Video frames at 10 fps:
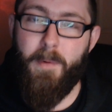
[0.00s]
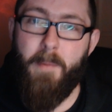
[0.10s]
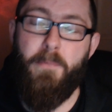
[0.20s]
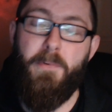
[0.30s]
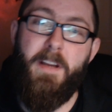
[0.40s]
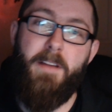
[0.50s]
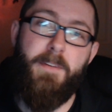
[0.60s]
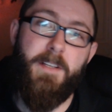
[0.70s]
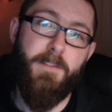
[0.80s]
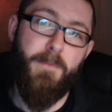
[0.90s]
from a
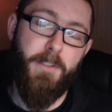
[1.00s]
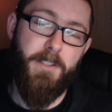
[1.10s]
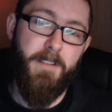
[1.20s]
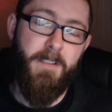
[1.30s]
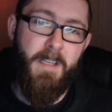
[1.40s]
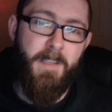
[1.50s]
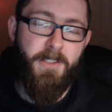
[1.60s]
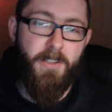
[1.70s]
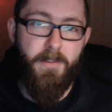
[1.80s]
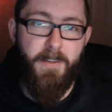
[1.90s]
previous version,
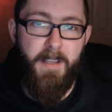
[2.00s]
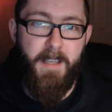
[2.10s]
so